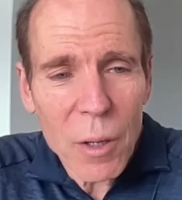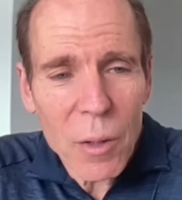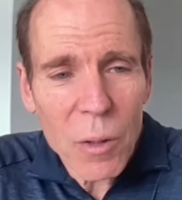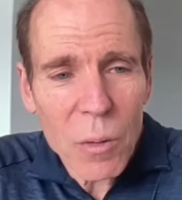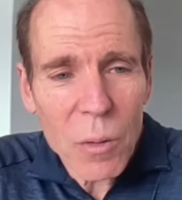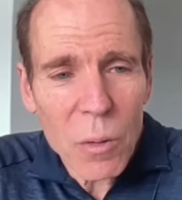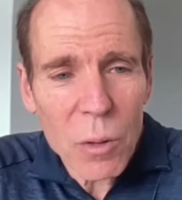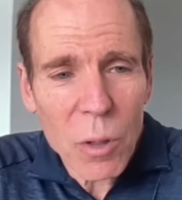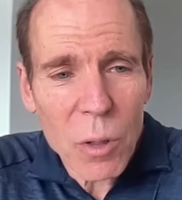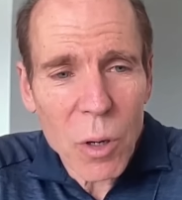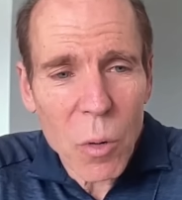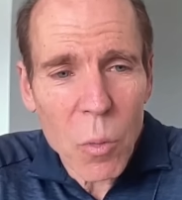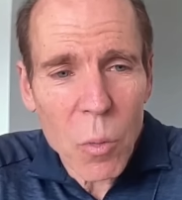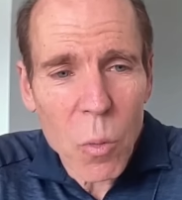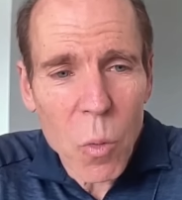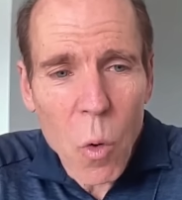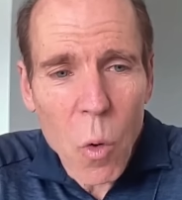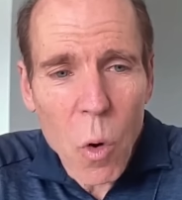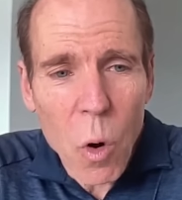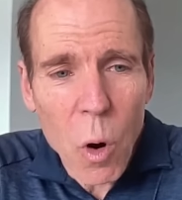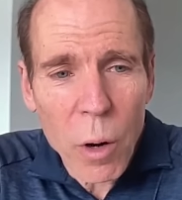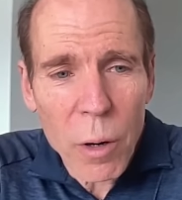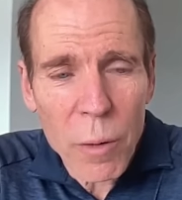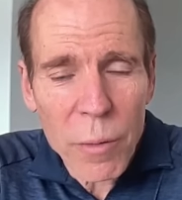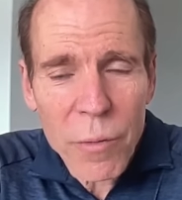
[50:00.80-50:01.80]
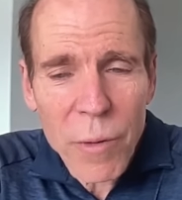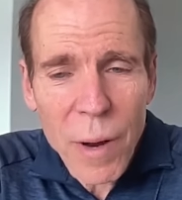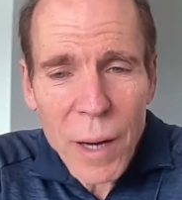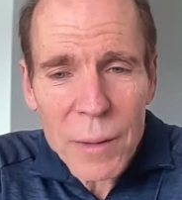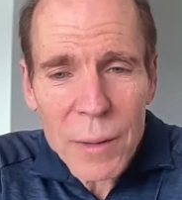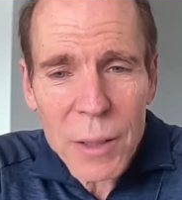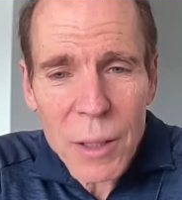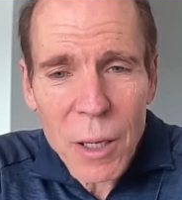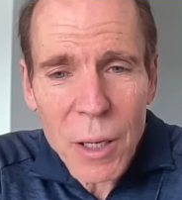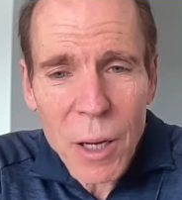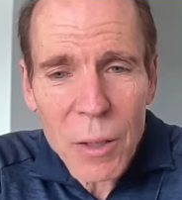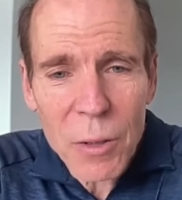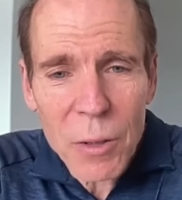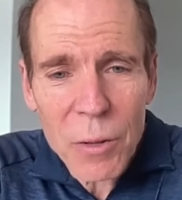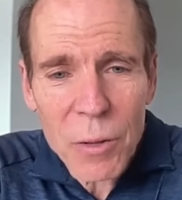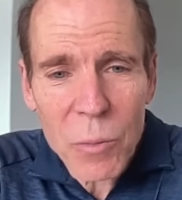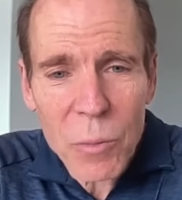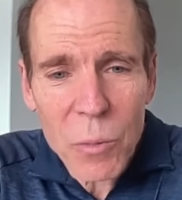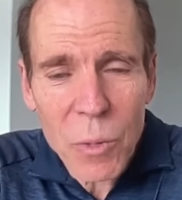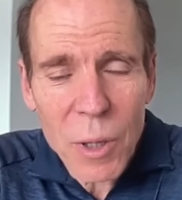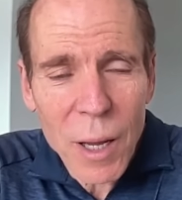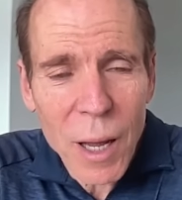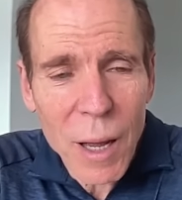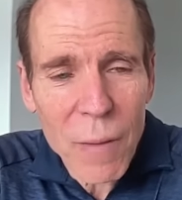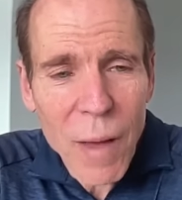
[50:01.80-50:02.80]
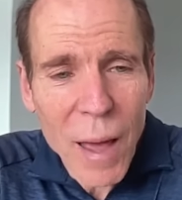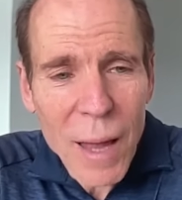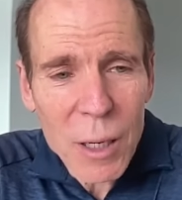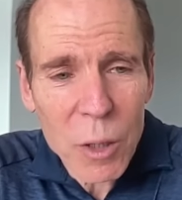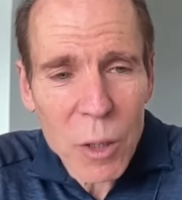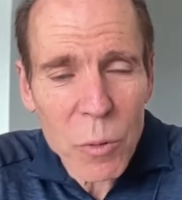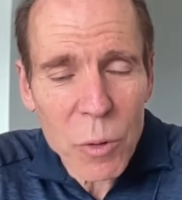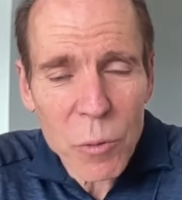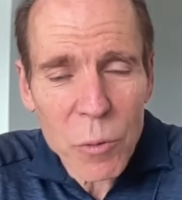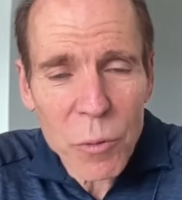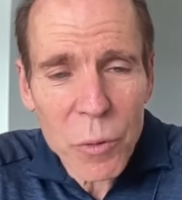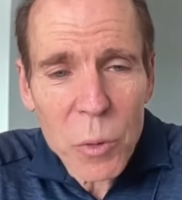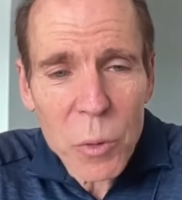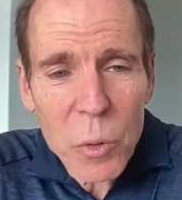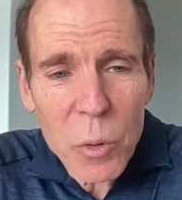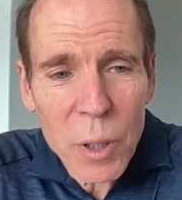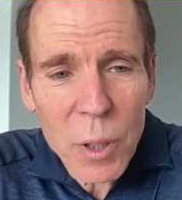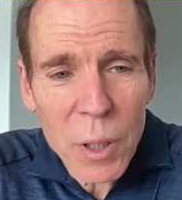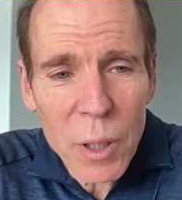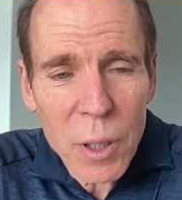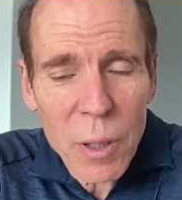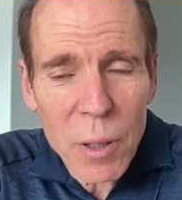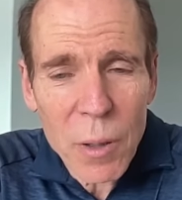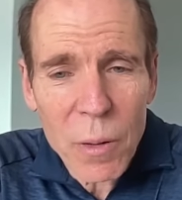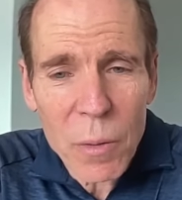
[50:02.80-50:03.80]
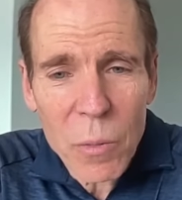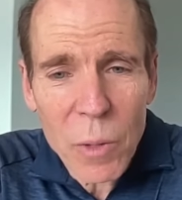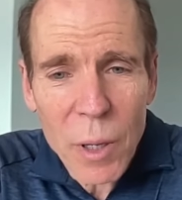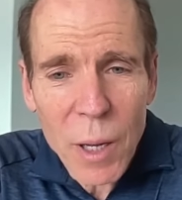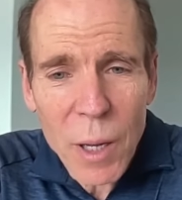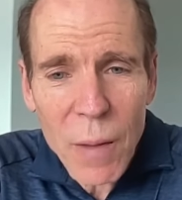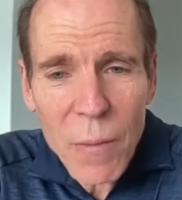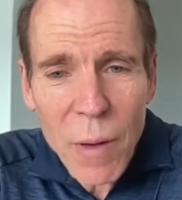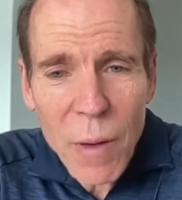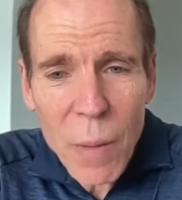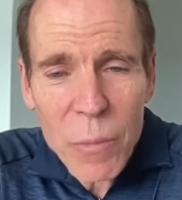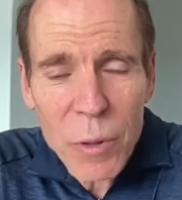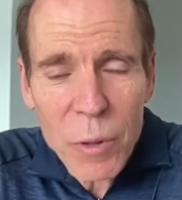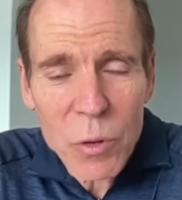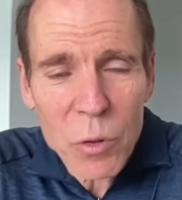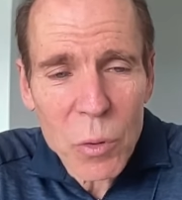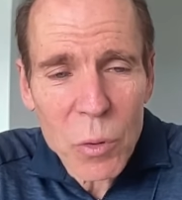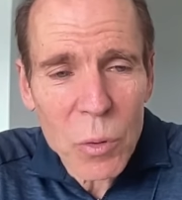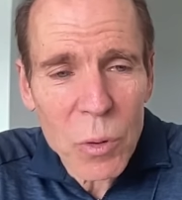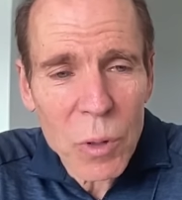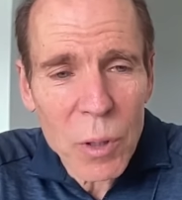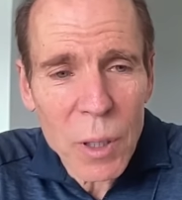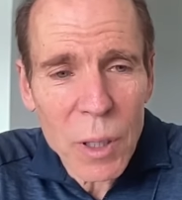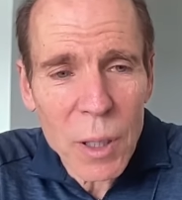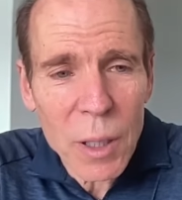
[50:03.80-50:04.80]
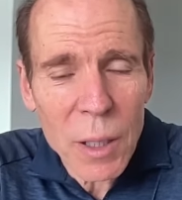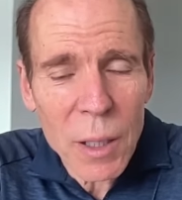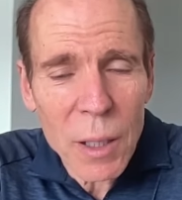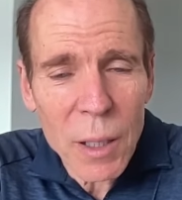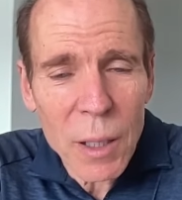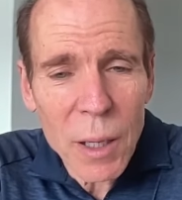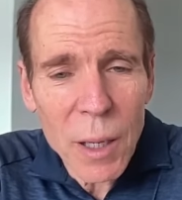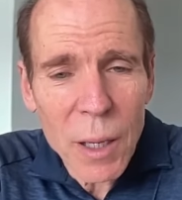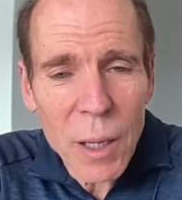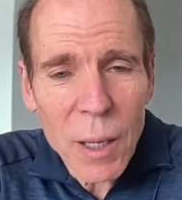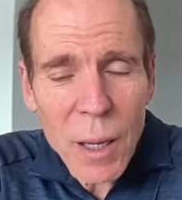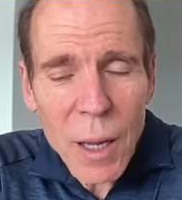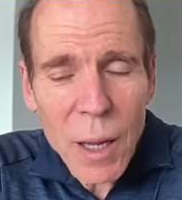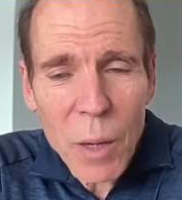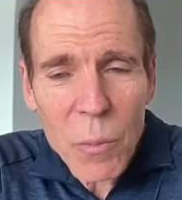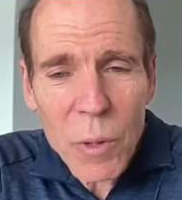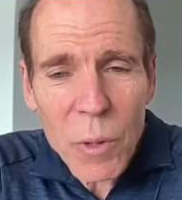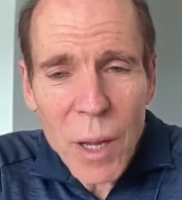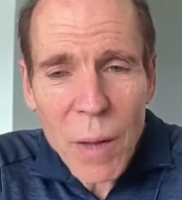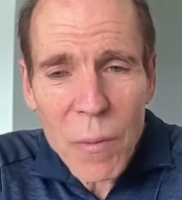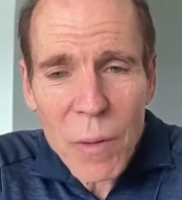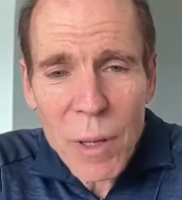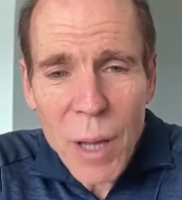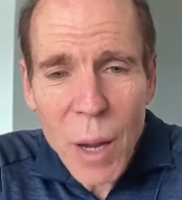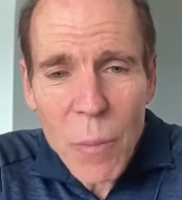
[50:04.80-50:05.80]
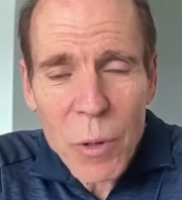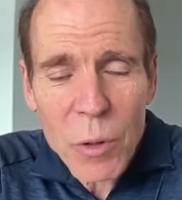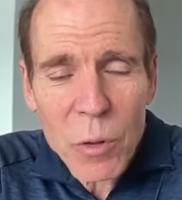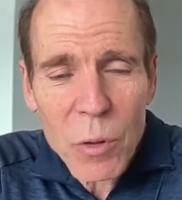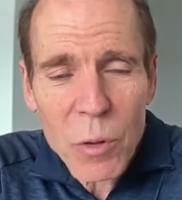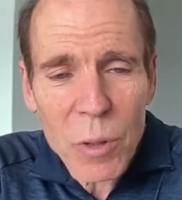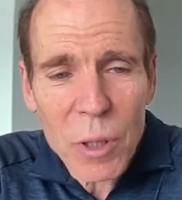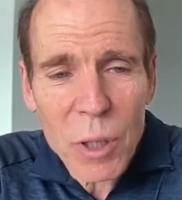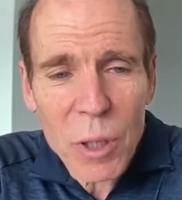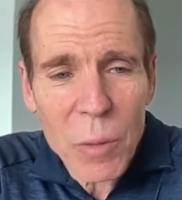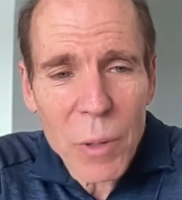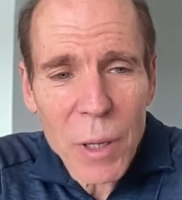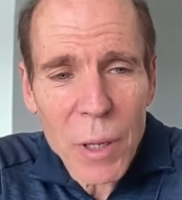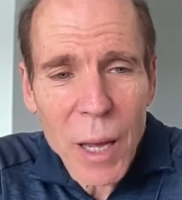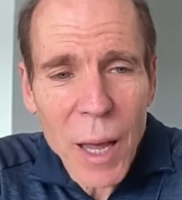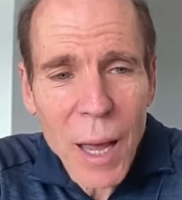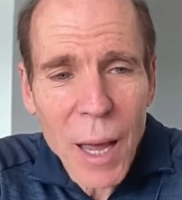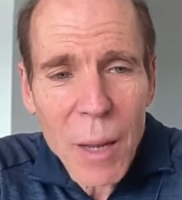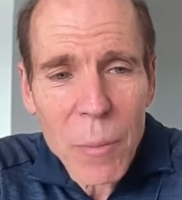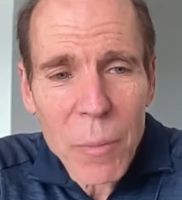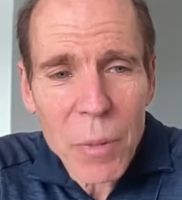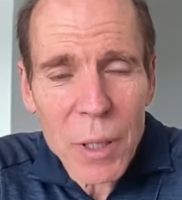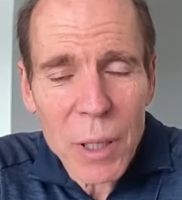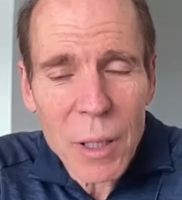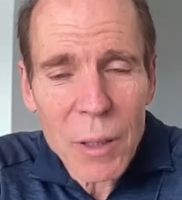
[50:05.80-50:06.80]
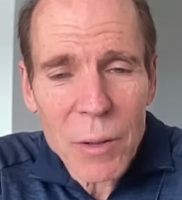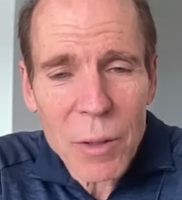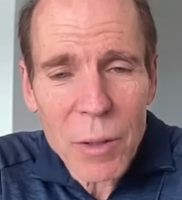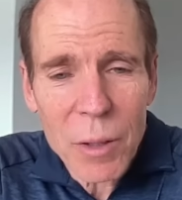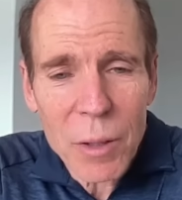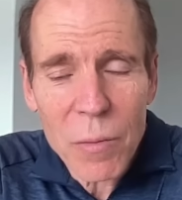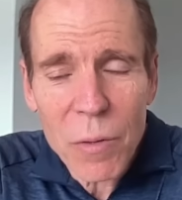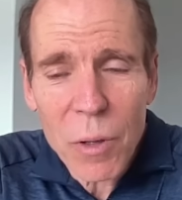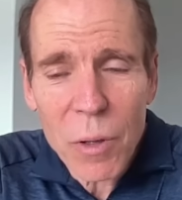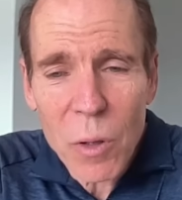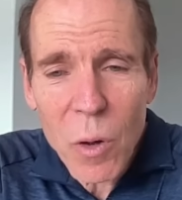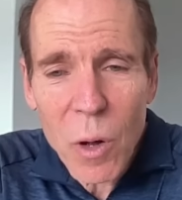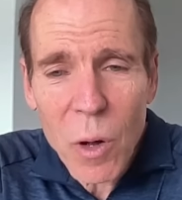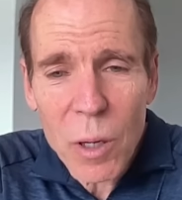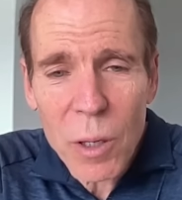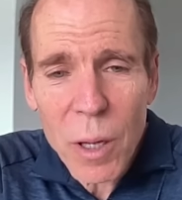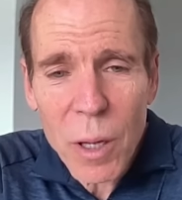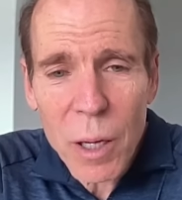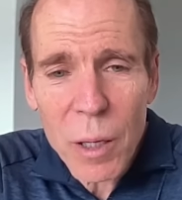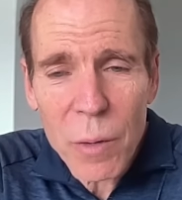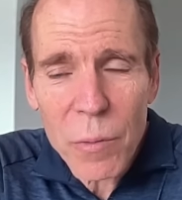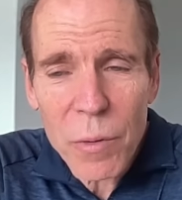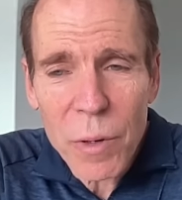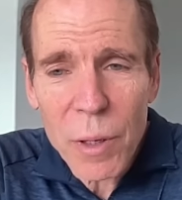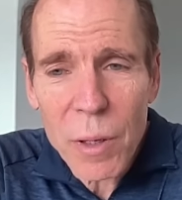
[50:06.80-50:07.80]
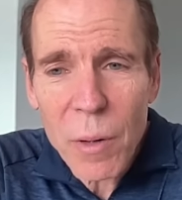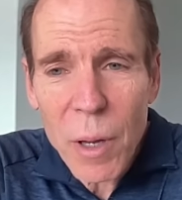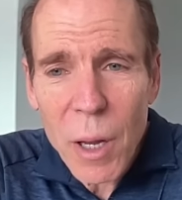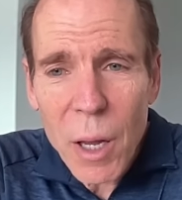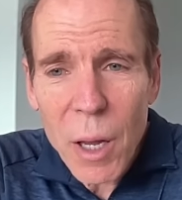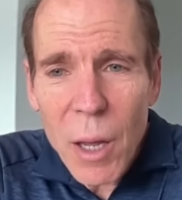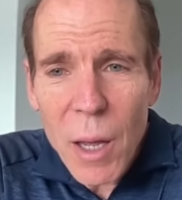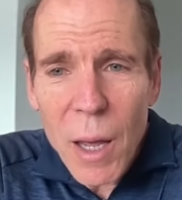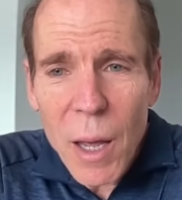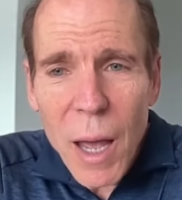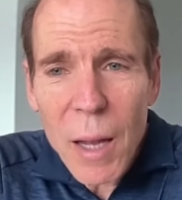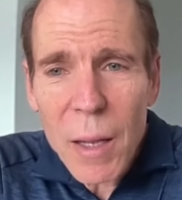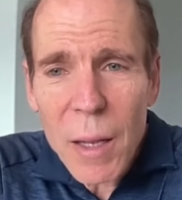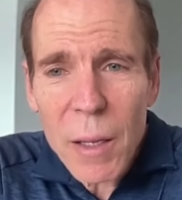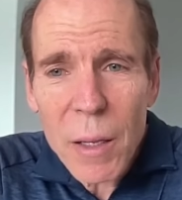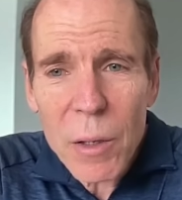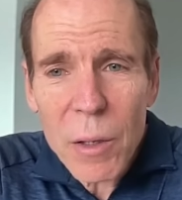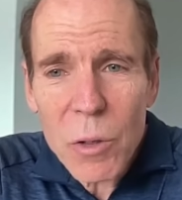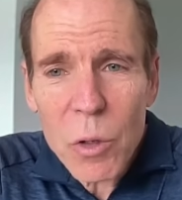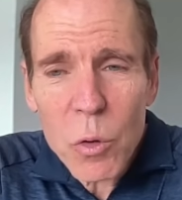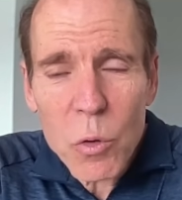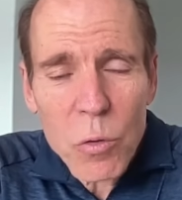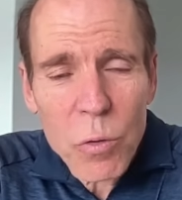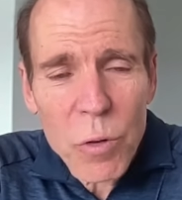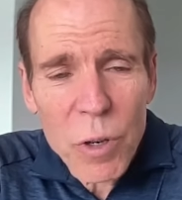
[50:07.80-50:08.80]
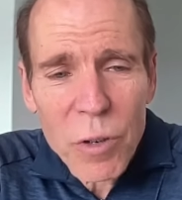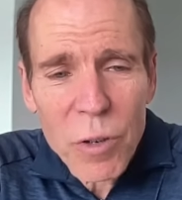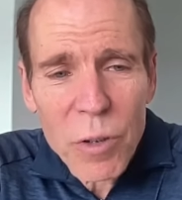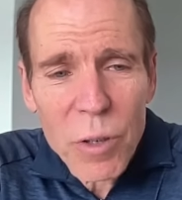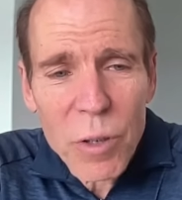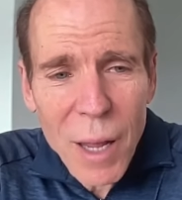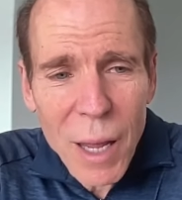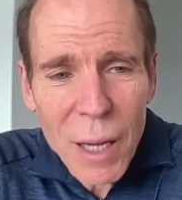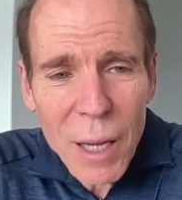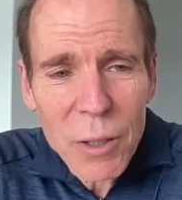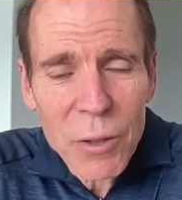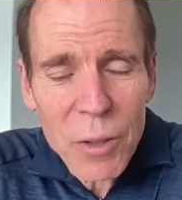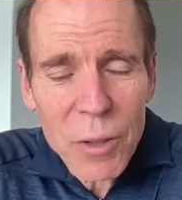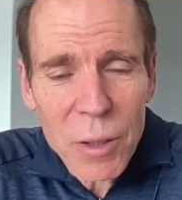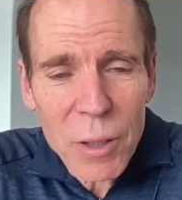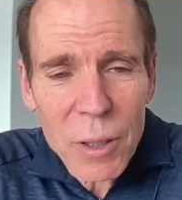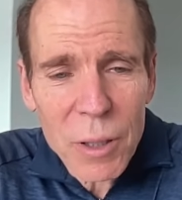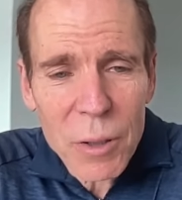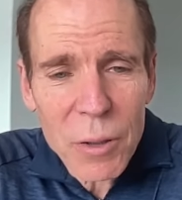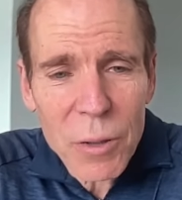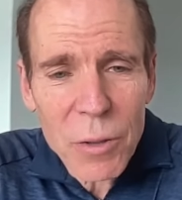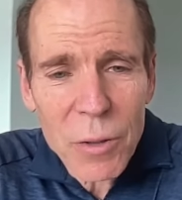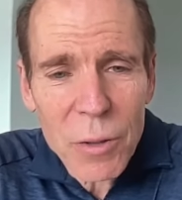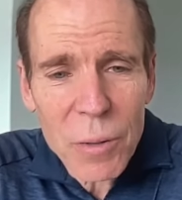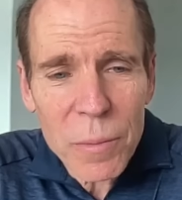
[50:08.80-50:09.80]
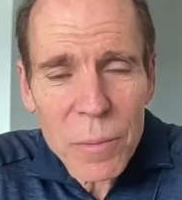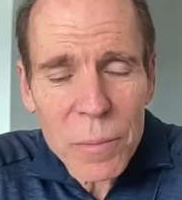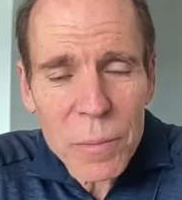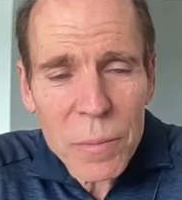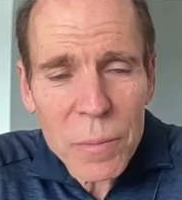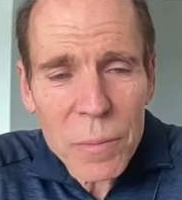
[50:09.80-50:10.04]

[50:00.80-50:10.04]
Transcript: you know war affecting us and we have adequate food here and we have opportunity and we have the opportunity to be happy and to live a long life and and nutritional excellence